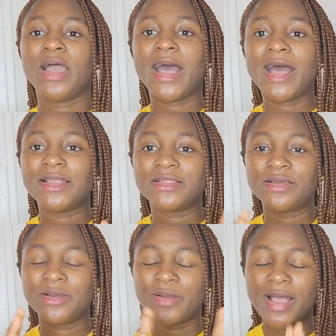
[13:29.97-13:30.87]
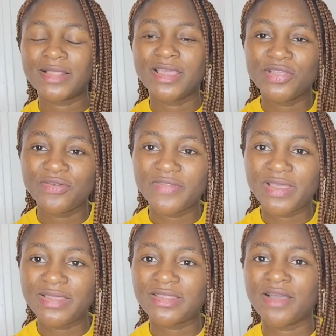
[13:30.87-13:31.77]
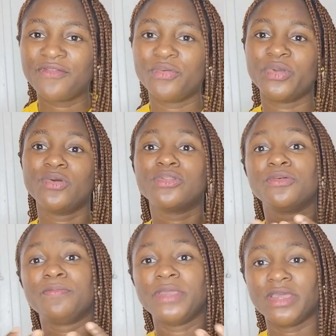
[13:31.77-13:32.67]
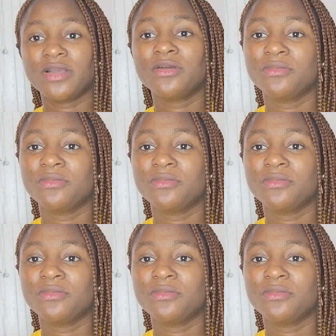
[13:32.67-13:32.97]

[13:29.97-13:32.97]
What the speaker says: And at the end of the interview, we got the big